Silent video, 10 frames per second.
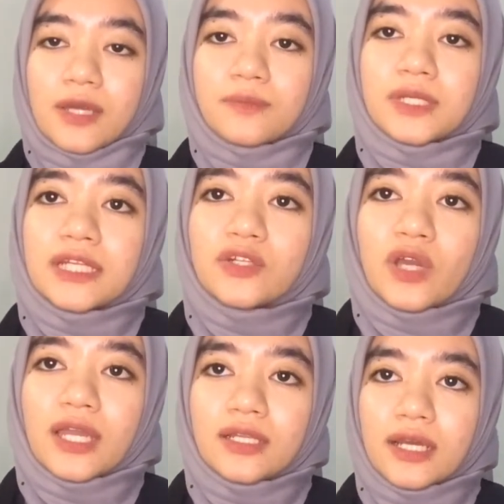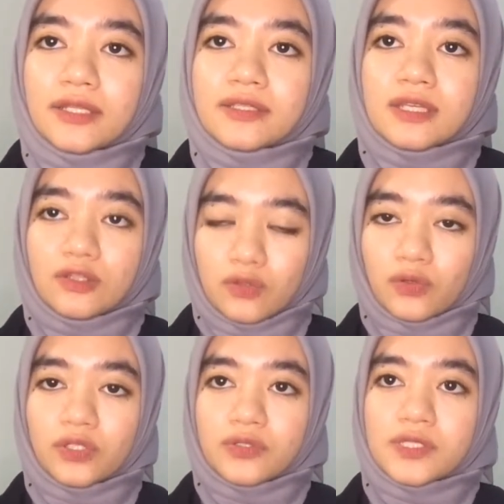Malindo Airlines
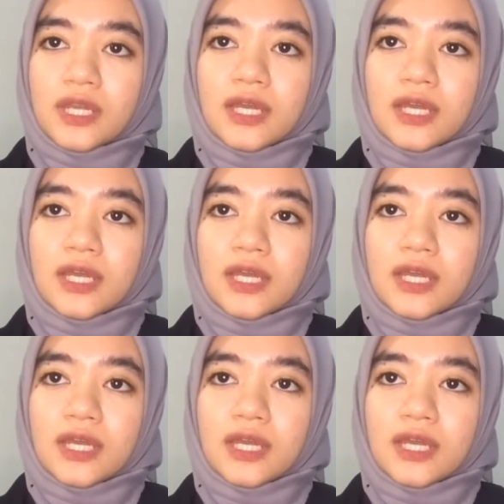introduced